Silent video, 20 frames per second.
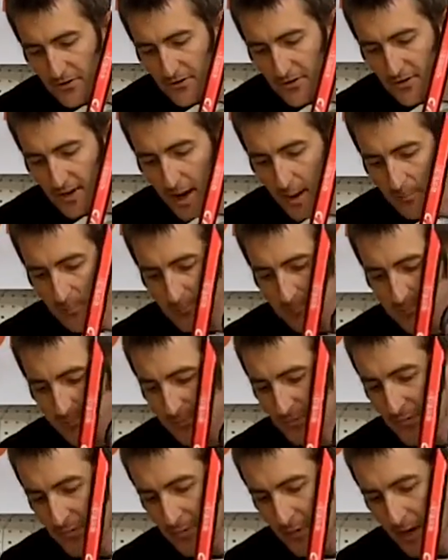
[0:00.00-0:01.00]
snap
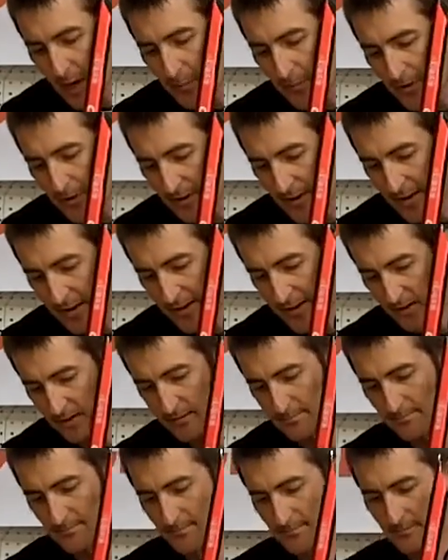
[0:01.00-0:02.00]
a couple together